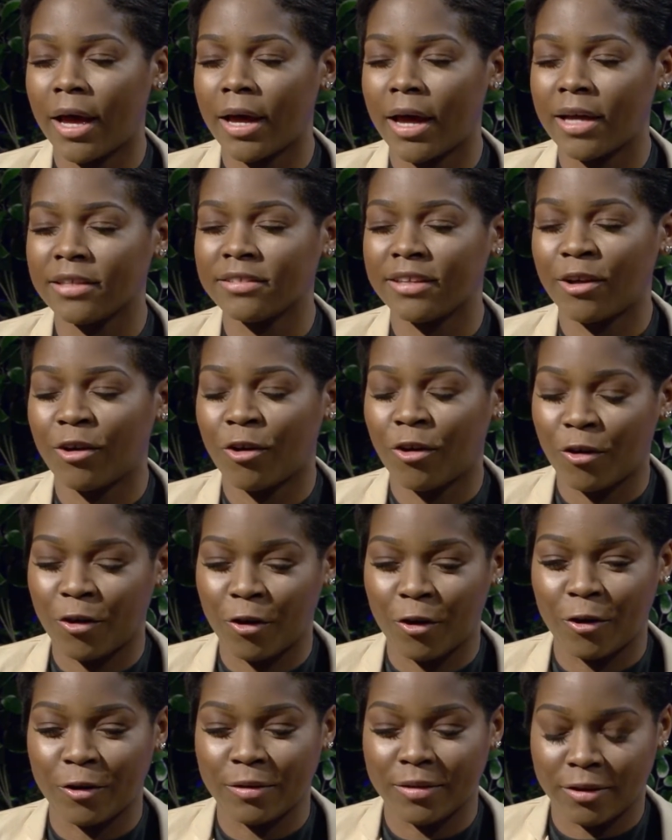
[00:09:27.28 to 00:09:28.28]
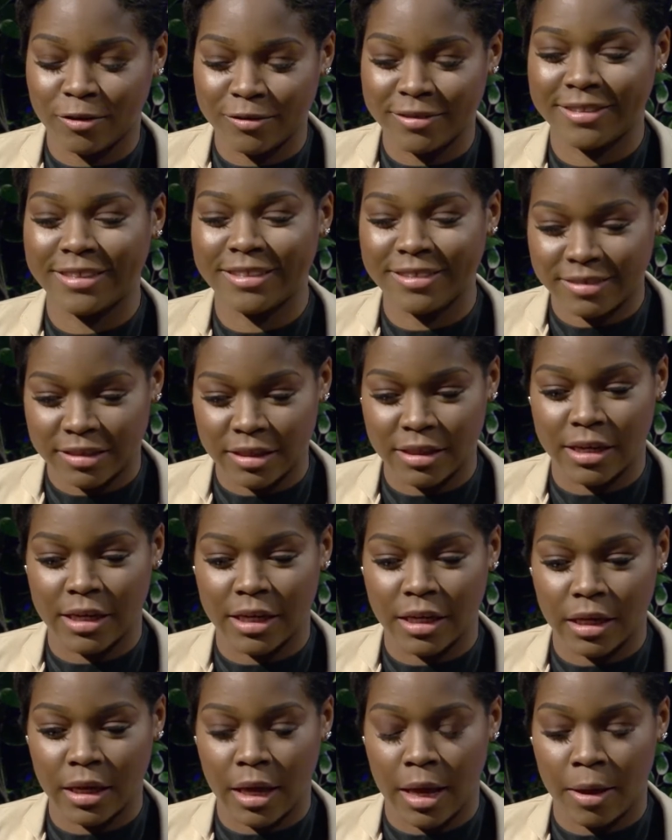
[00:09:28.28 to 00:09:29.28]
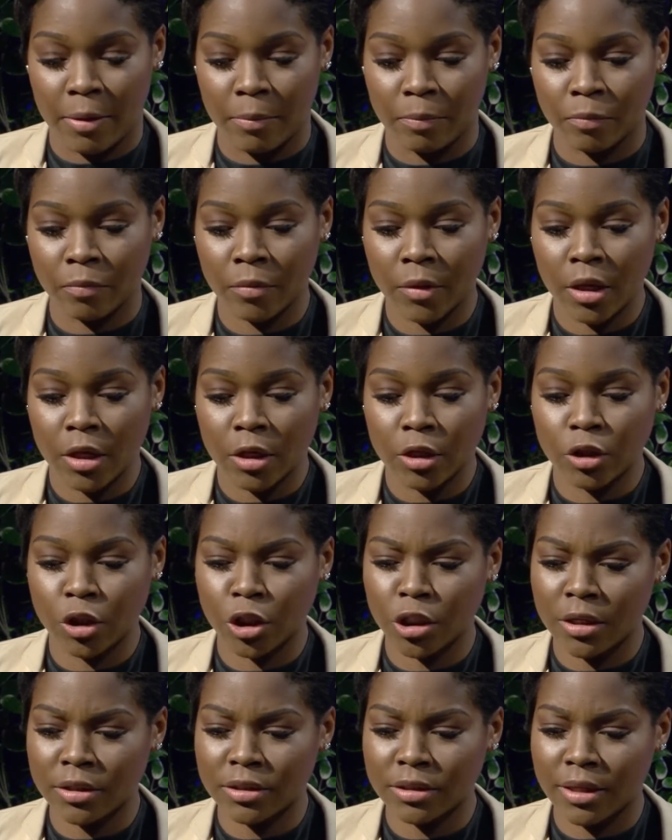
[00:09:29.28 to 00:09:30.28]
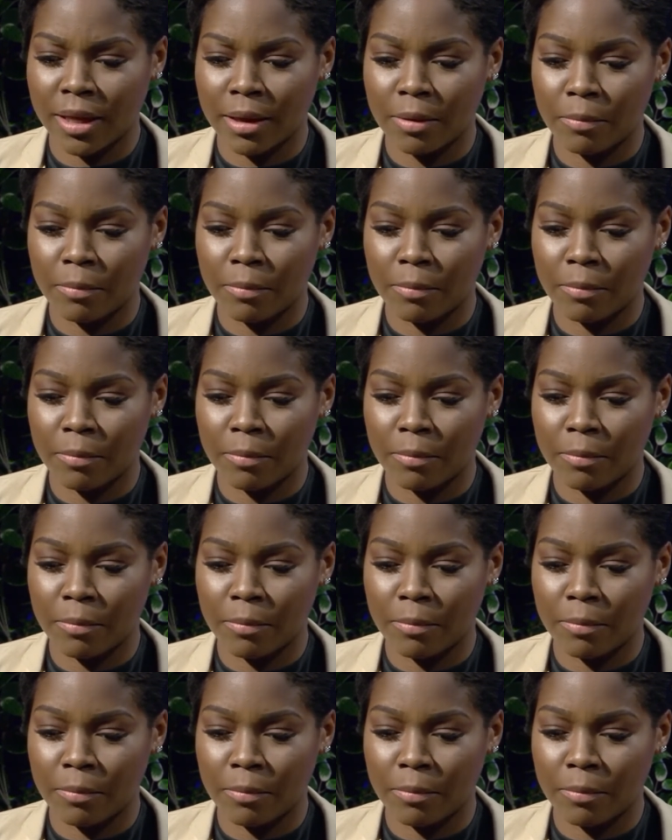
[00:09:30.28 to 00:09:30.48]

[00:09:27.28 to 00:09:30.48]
as I consistently just